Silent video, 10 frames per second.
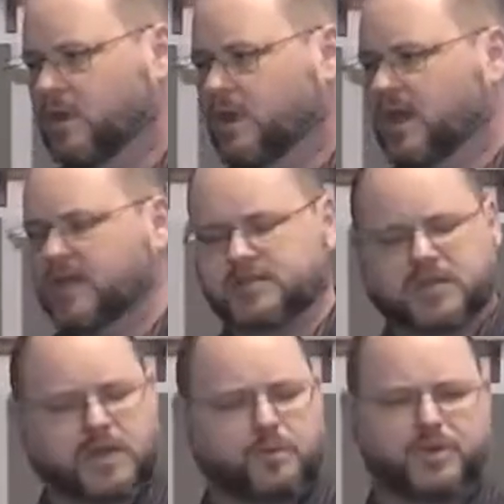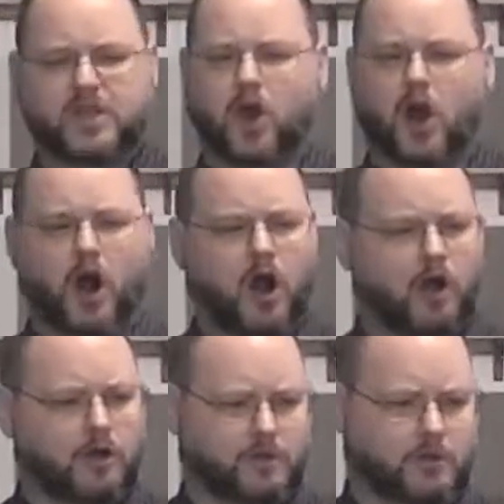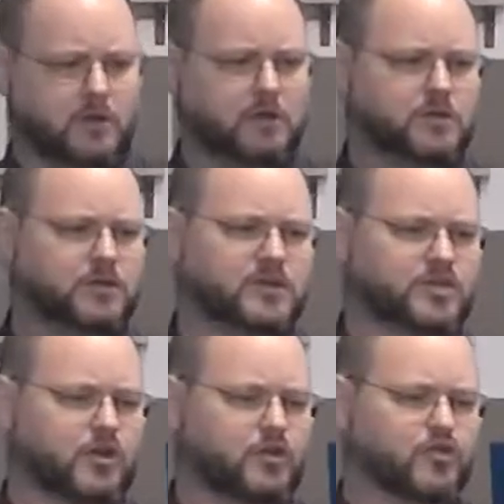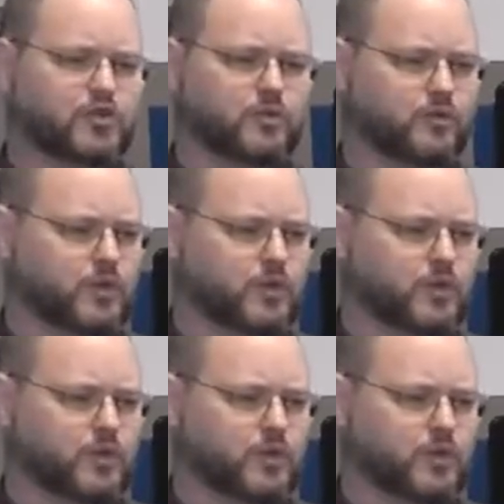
it is going to be hard to discern truth.